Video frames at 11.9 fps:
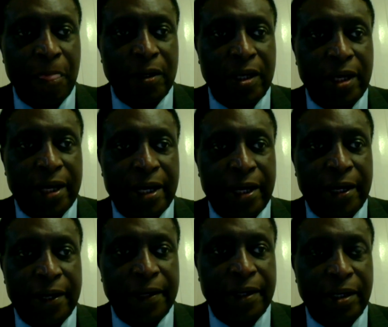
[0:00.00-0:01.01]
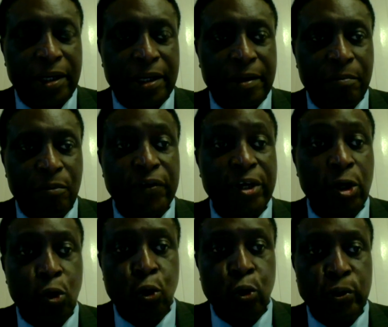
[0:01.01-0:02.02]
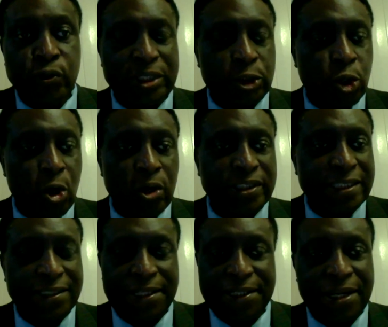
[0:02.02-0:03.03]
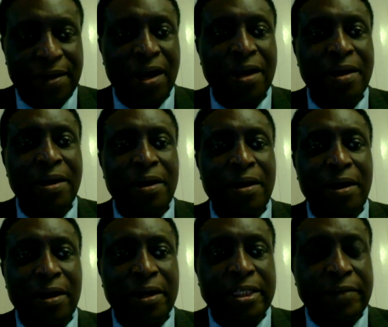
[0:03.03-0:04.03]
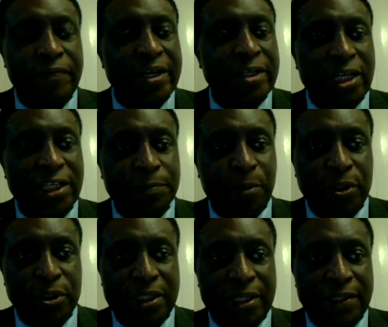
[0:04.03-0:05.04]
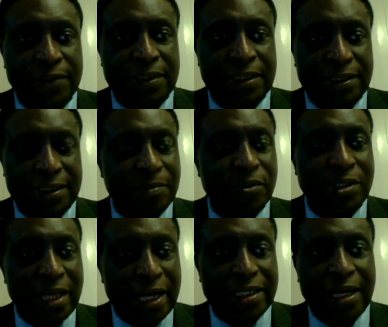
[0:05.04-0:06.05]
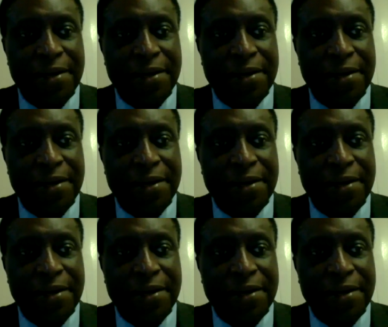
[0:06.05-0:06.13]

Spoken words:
moving goods with trucks, etc. Different transport systems that